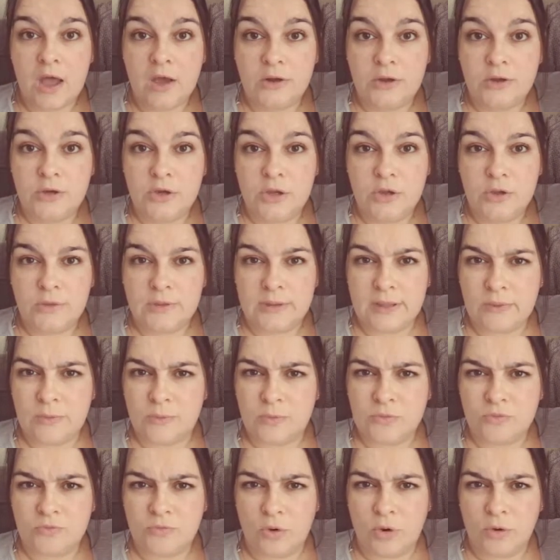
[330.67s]
I knew that it
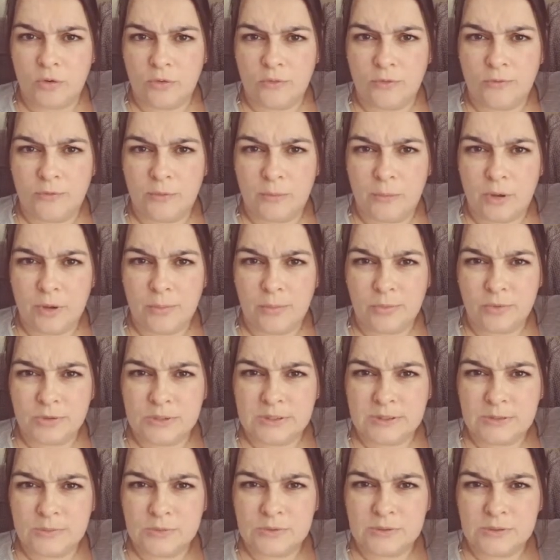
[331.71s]
was wrong for my
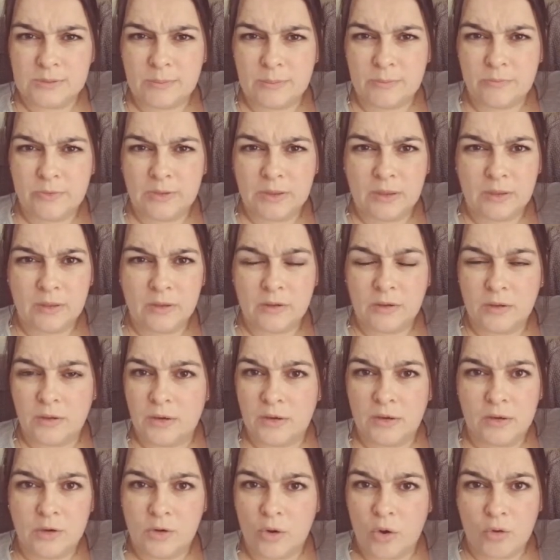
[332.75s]
body. There was something
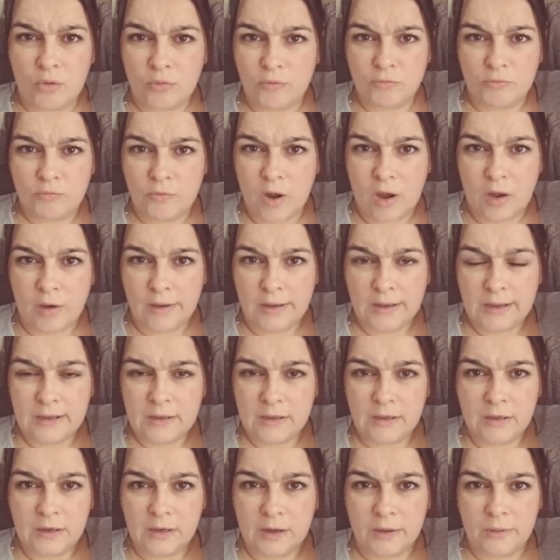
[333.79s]
not right,
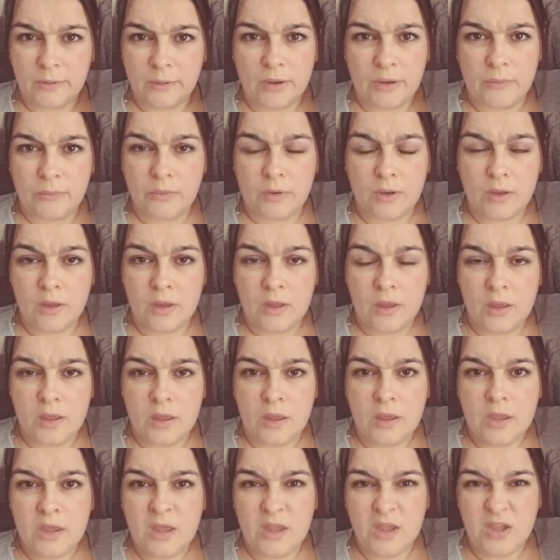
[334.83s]
you know.
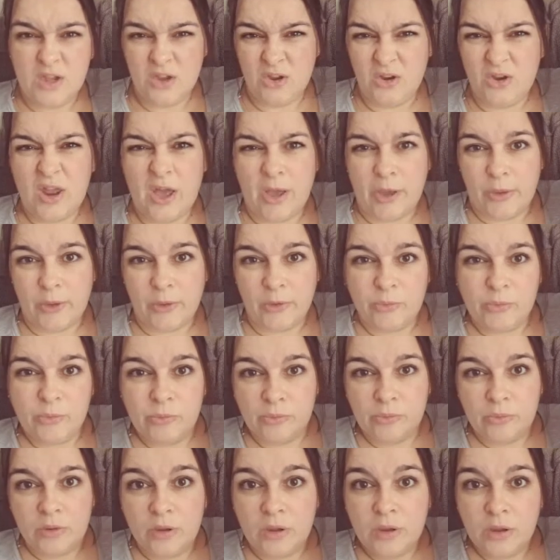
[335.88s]
You know
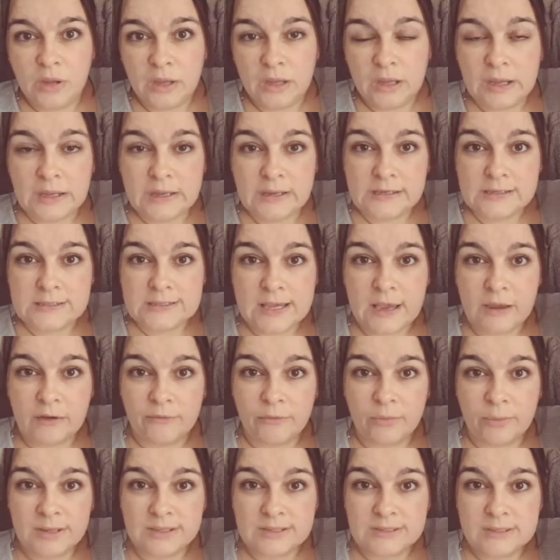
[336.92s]
in
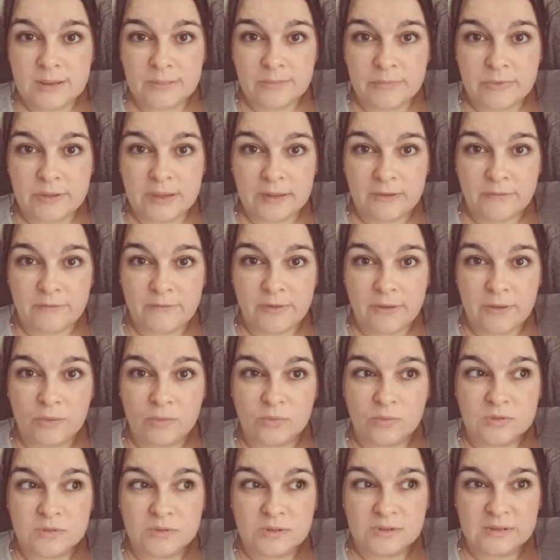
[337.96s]
yourself when something
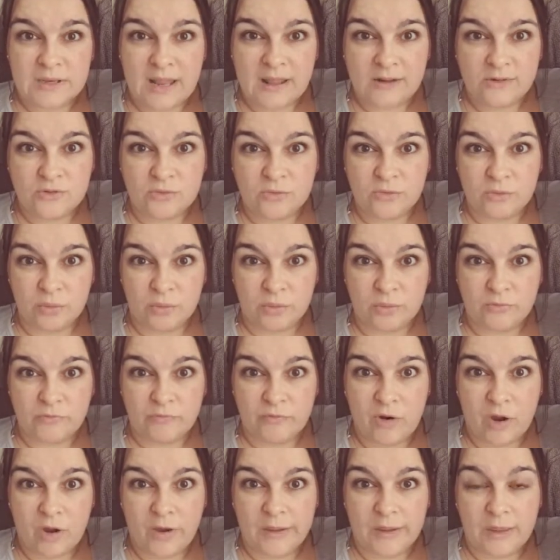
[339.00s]
feels natural and
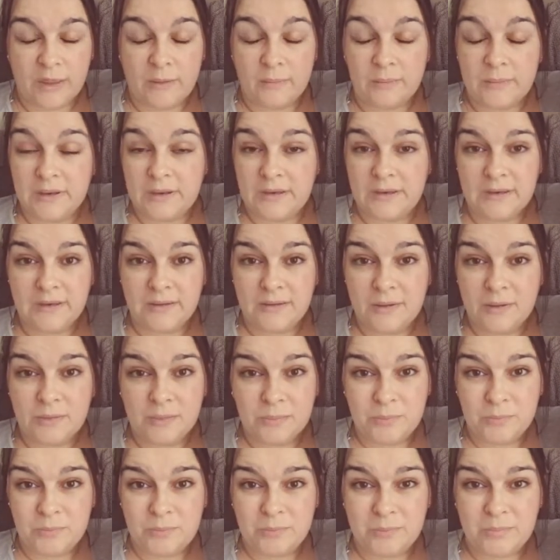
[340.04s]
right. I mean,
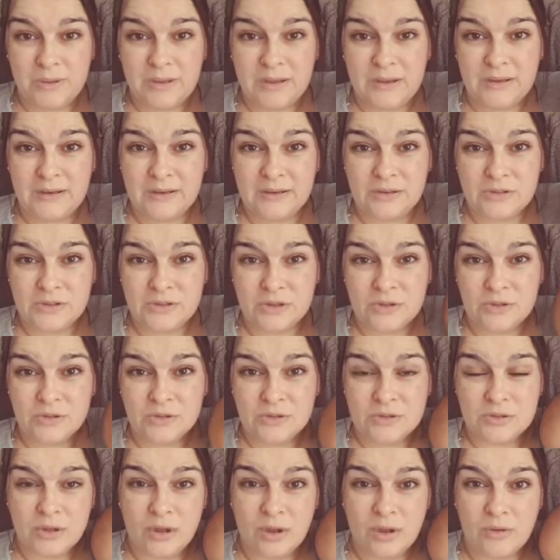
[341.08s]
being
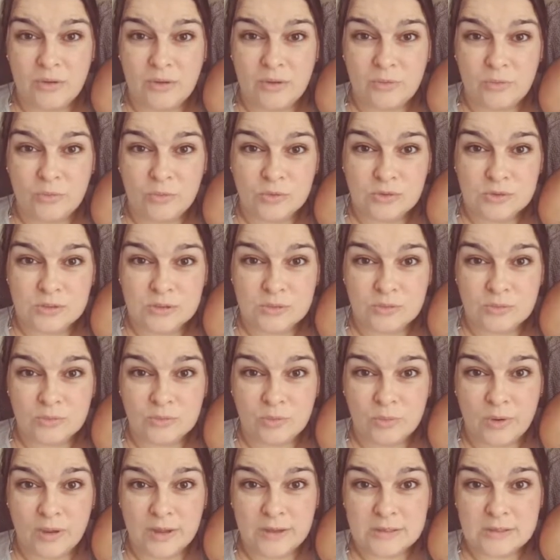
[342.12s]
induced was the
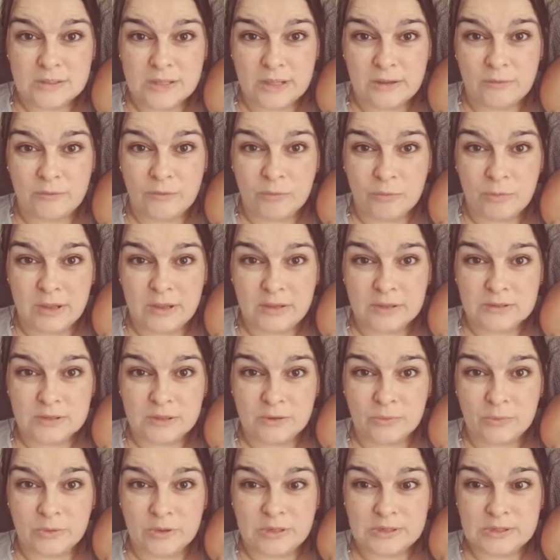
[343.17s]
worst thing for me because
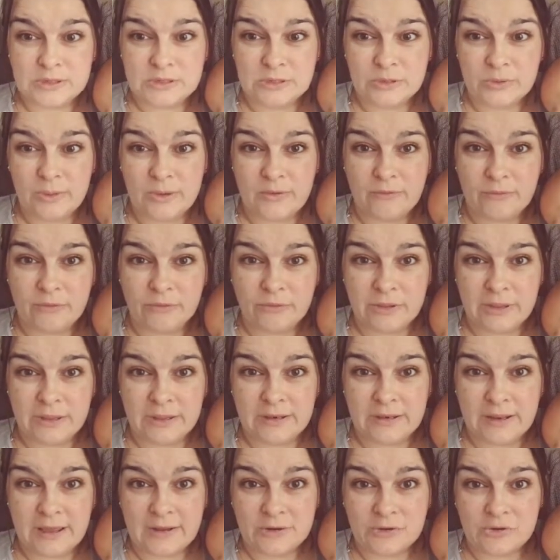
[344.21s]
I wanted to do
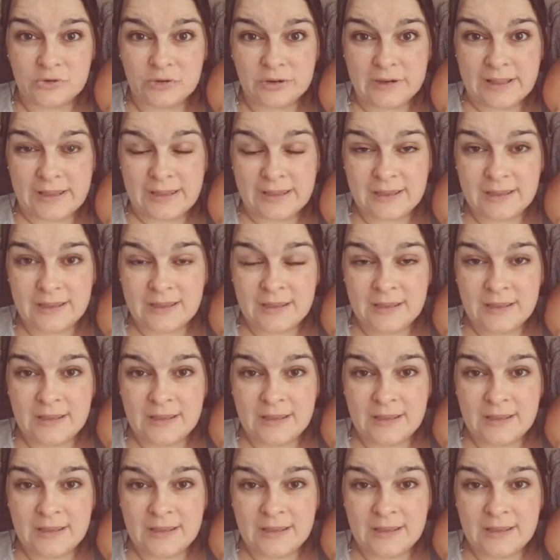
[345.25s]
everything naturally.